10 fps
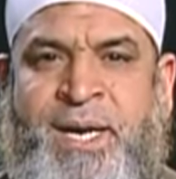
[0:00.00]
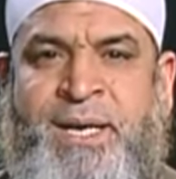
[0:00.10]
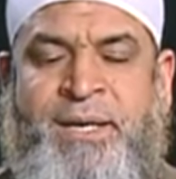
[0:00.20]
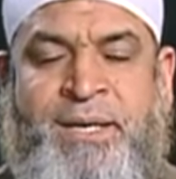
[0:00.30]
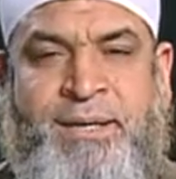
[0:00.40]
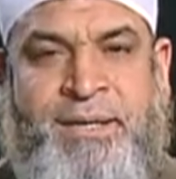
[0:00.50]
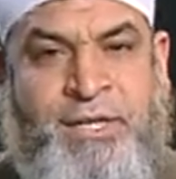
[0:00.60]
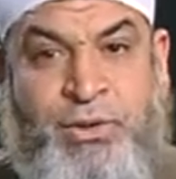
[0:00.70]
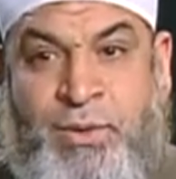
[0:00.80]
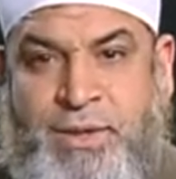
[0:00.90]
my
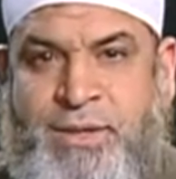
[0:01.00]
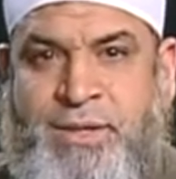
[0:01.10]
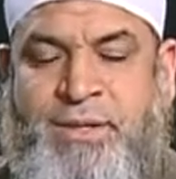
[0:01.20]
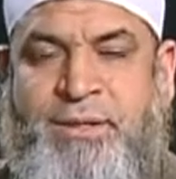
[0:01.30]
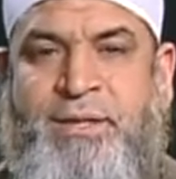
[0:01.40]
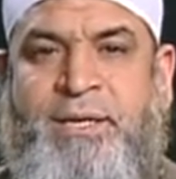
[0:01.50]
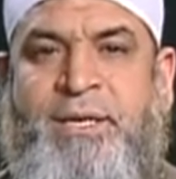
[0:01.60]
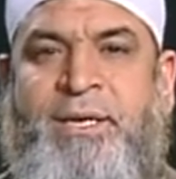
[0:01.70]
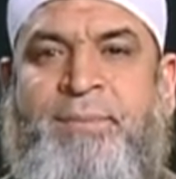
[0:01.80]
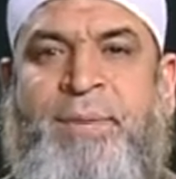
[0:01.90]
rituals,
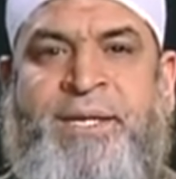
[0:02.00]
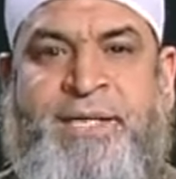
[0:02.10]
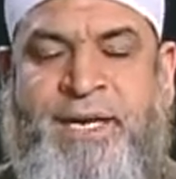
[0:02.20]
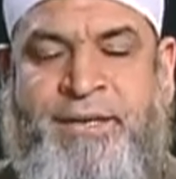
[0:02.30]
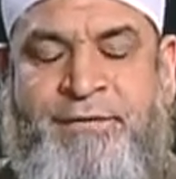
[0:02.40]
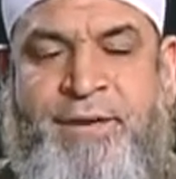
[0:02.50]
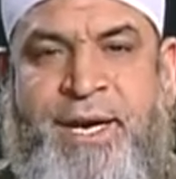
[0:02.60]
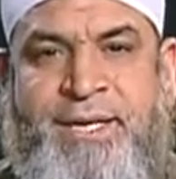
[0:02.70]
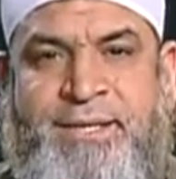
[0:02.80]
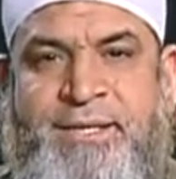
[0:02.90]
my
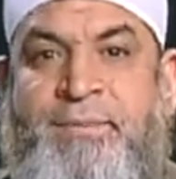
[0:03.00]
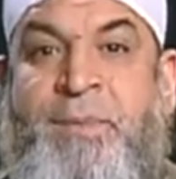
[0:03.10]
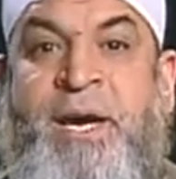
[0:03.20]
sacrifice,